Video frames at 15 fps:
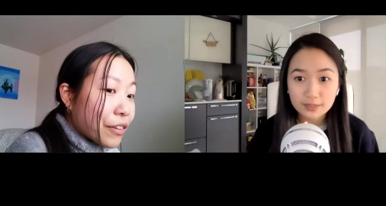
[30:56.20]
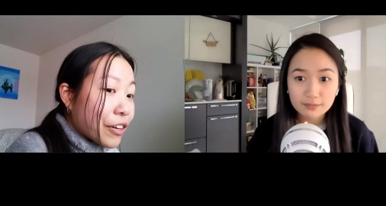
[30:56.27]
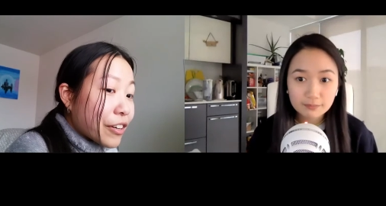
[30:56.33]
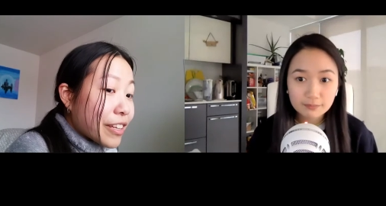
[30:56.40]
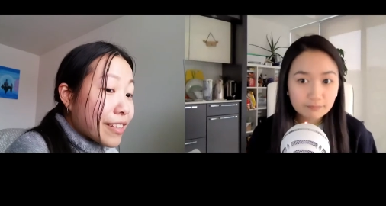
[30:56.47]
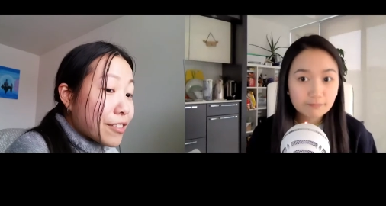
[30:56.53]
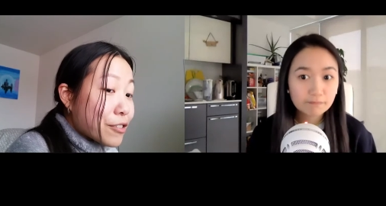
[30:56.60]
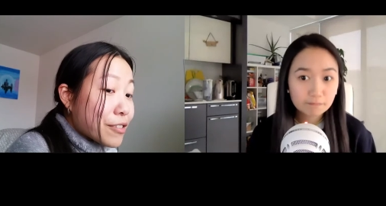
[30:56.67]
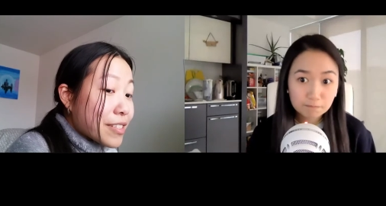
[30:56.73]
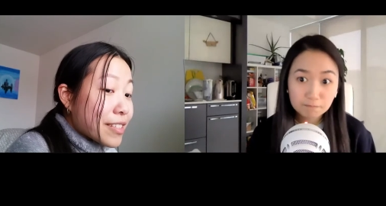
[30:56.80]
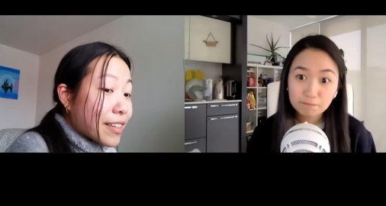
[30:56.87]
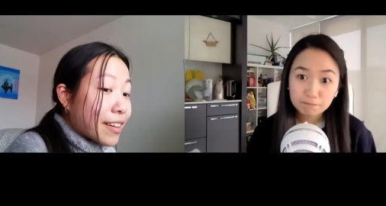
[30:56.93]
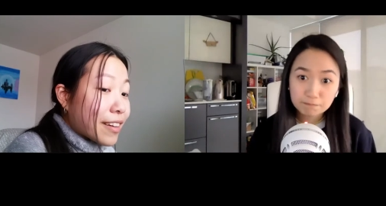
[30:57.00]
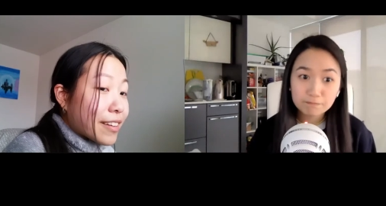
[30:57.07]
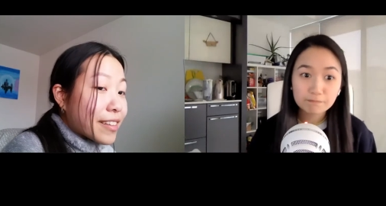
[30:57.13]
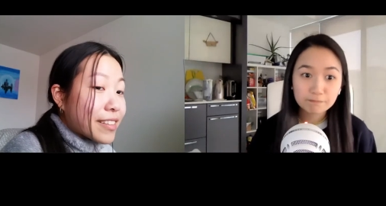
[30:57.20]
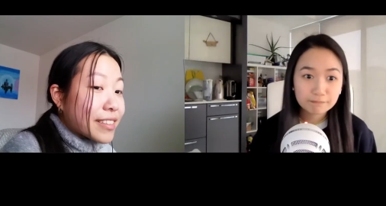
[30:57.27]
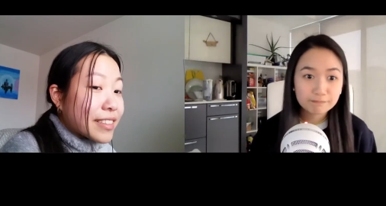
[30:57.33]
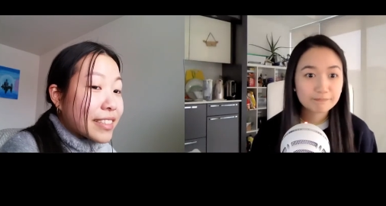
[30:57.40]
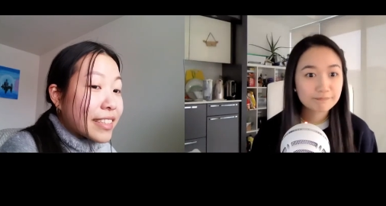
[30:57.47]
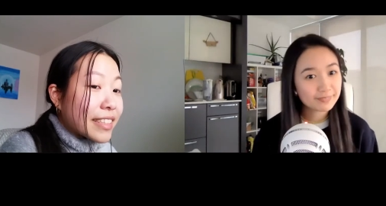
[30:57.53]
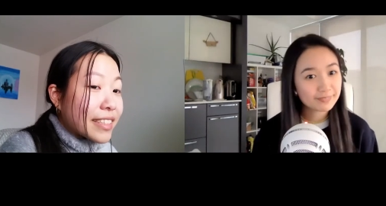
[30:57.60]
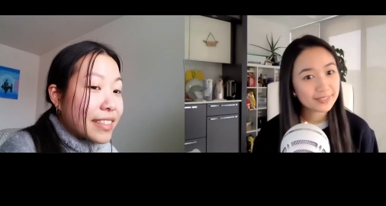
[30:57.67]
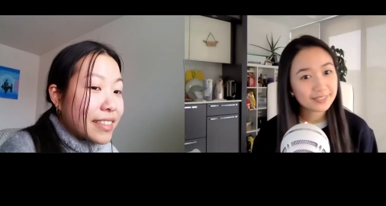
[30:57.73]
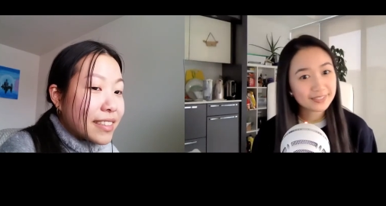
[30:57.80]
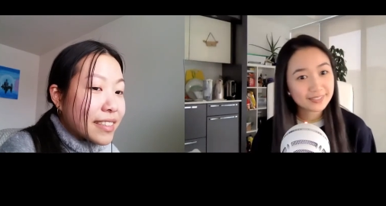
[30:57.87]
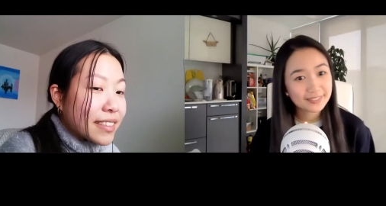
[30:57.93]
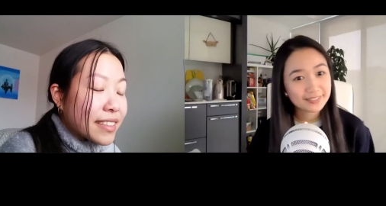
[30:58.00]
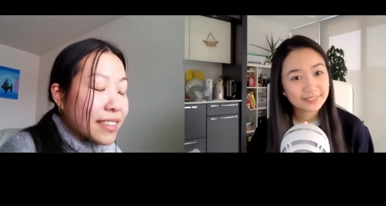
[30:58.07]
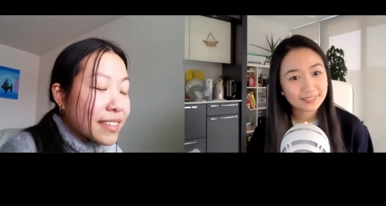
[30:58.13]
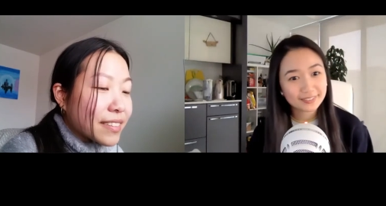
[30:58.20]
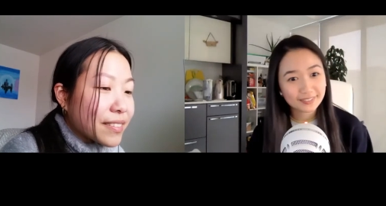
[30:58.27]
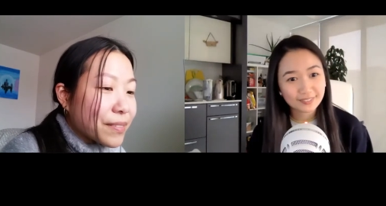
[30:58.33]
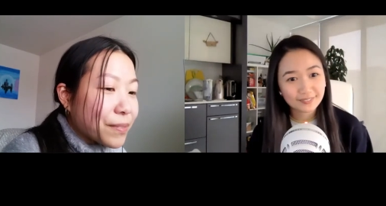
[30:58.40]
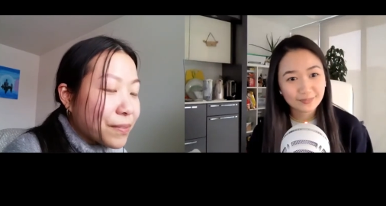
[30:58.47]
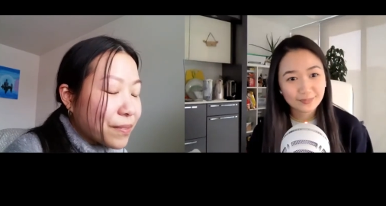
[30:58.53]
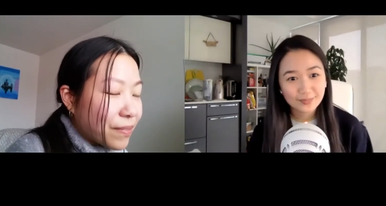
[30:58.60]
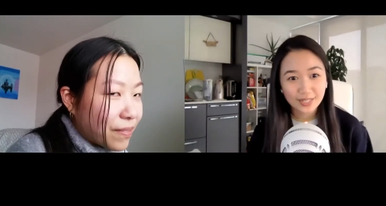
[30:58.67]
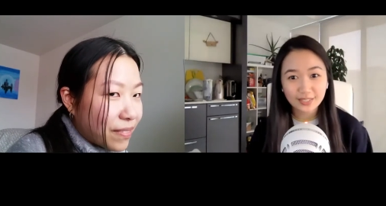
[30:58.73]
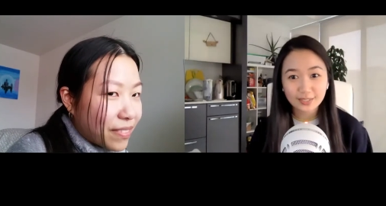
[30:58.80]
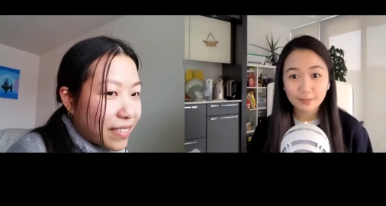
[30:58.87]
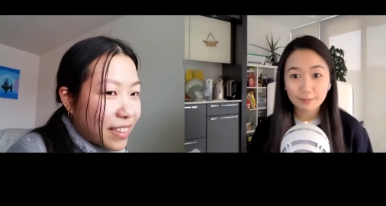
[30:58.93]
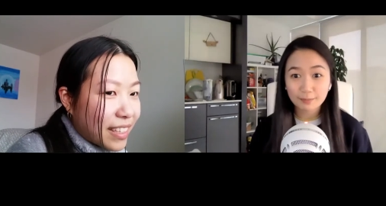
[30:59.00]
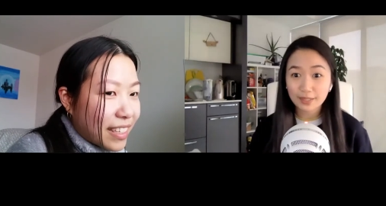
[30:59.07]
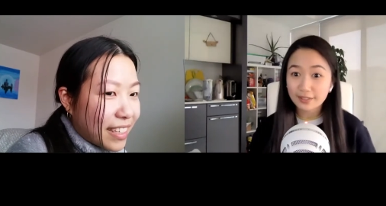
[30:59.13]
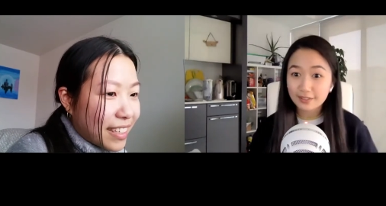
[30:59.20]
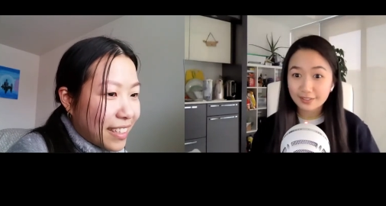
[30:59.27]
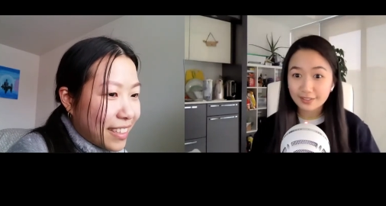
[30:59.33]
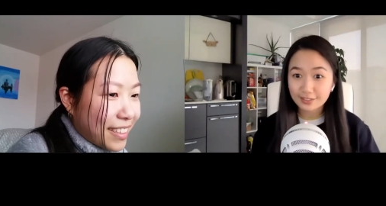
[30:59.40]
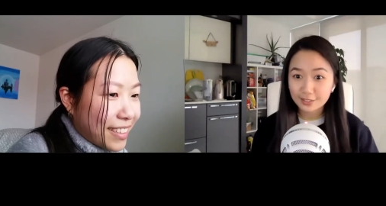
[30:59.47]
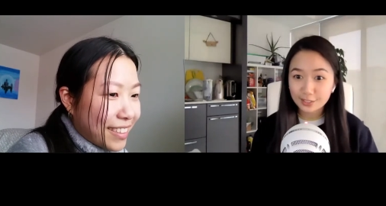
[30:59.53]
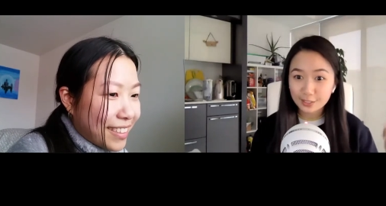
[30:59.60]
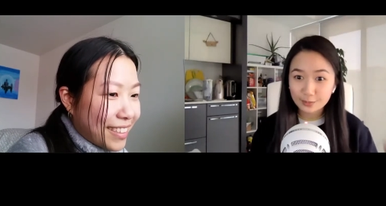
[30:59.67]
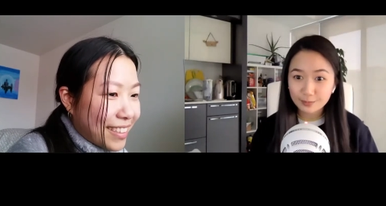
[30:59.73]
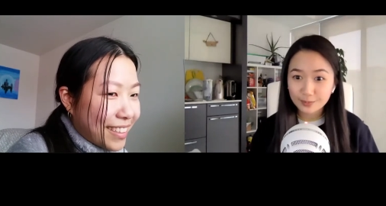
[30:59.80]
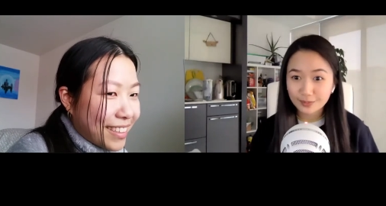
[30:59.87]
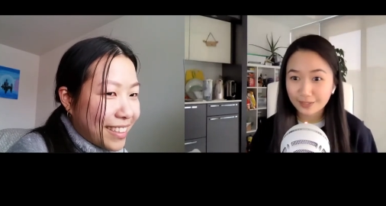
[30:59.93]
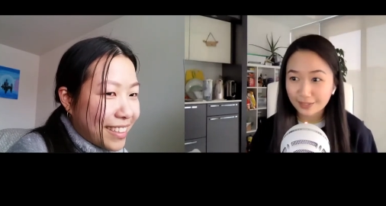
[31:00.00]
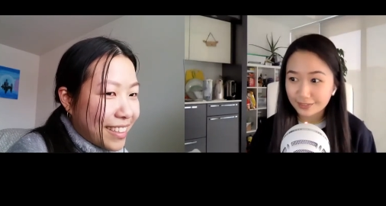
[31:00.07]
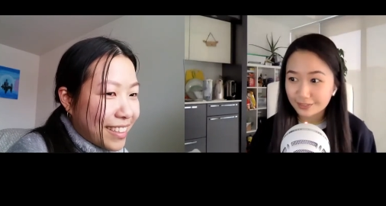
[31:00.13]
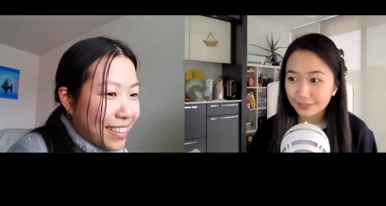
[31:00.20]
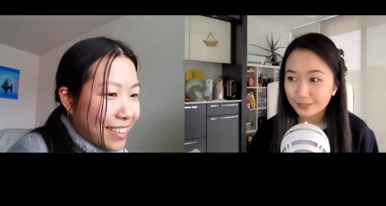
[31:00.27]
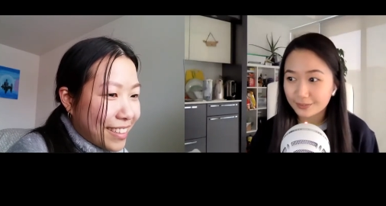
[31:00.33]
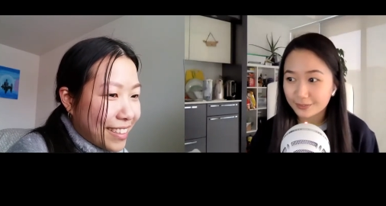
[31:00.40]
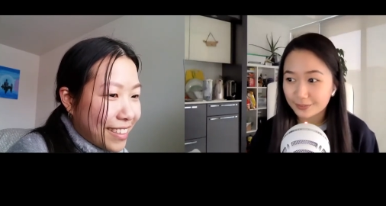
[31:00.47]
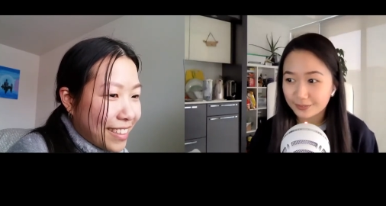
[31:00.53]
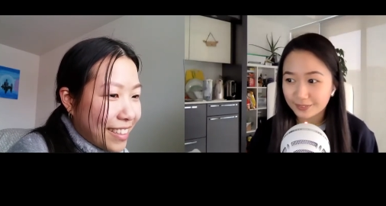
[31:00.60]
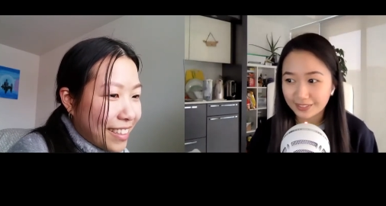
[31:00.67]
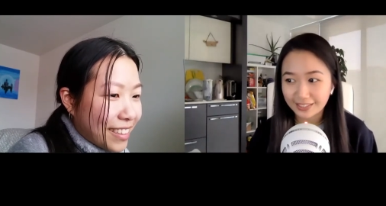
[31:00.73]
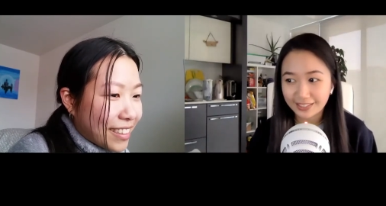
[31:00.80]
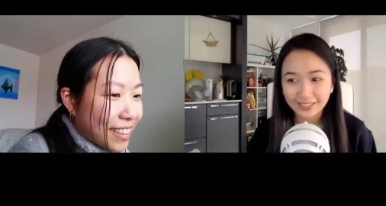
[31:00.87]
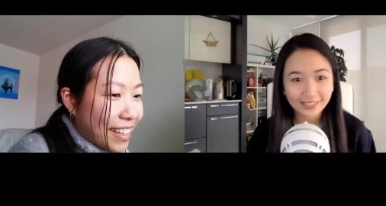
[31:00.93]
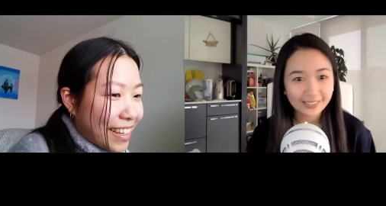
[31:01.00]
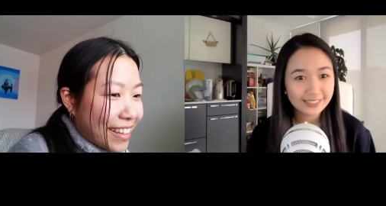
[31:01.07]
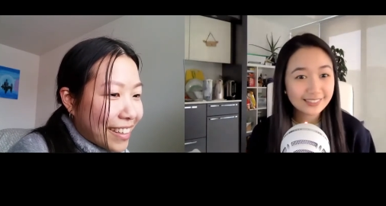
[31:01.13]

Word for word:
Speaker 1: Oh, very interesting. Yeah. yeah. And then Becca can teach me a lot too. Like,